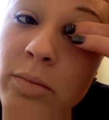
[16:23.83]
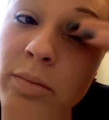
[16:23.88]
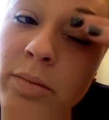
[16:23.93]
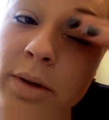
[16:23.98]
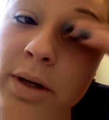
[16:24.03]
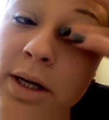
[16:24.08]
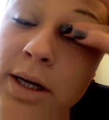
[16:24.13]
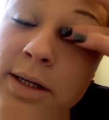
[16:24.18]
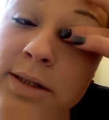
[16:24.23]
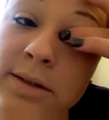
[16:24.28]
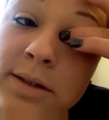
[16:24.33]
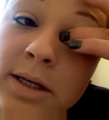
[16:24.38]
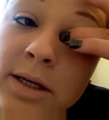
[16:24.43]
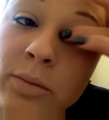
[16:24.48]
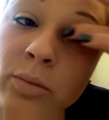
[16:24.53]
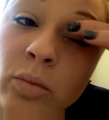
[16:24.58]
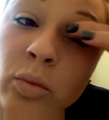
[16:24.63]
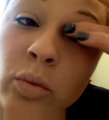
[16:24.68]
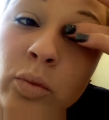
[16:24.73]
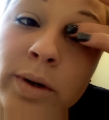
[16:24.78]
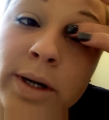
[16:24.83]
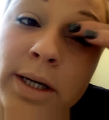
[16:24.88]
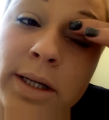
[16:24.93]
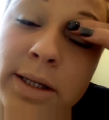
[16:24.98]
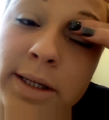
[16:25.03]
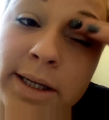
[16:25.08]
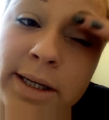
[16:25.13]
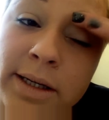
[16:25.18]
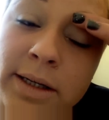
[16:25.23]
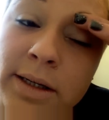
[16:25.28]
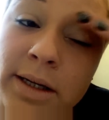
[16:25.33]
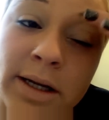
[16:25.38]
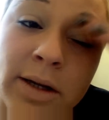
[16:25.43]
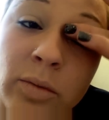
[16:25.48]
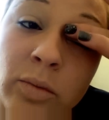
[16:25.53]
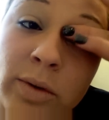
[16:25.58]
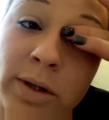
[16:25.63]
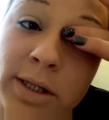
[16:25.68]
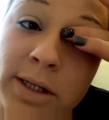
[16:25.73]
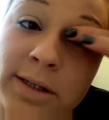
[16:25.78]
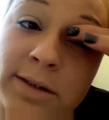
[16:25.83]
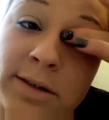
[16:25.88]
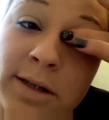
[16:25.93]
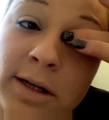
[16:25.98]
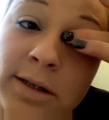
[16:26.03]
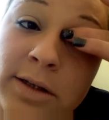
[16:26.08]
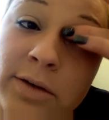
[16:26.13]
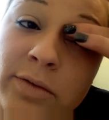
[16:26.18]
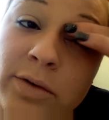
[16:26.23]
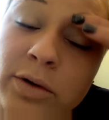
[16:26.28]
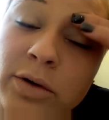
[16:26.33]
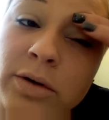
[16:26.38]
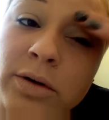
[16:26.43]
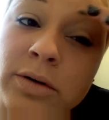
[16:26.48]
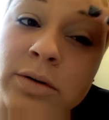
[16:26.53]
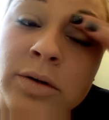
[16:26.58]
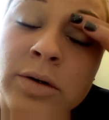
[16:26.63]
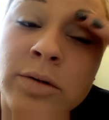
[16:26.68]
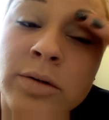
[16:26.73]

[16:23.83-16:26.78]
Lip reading: because it really is not difficult.